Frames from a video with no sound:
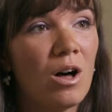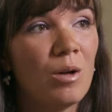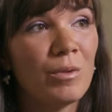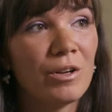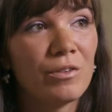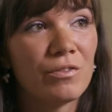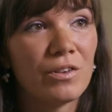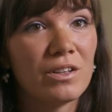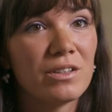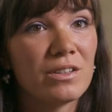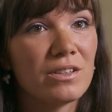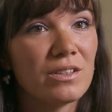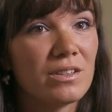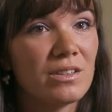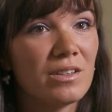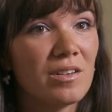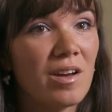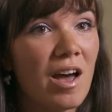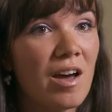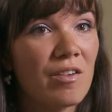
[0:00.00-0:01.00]
All my
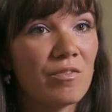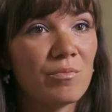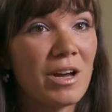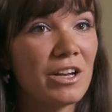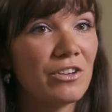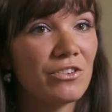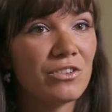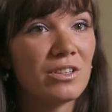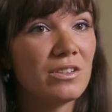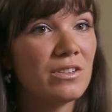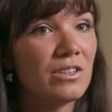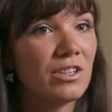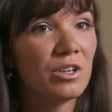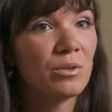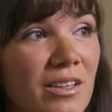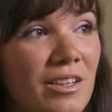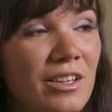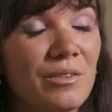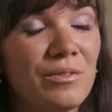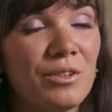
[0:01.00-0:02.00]
friends have matched this
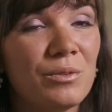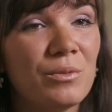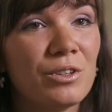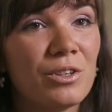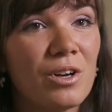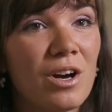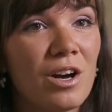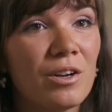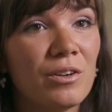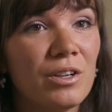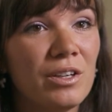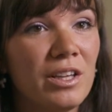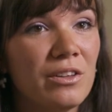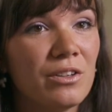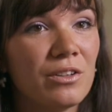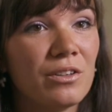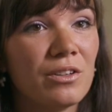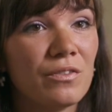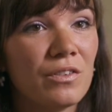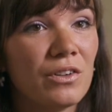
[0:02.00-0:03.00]
year. Everyone got
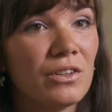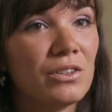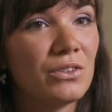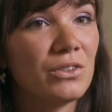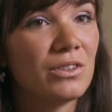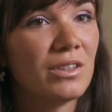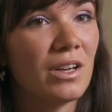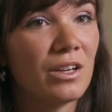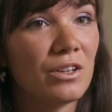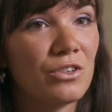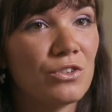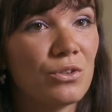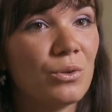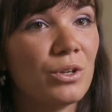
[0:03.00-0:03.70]
either the first or second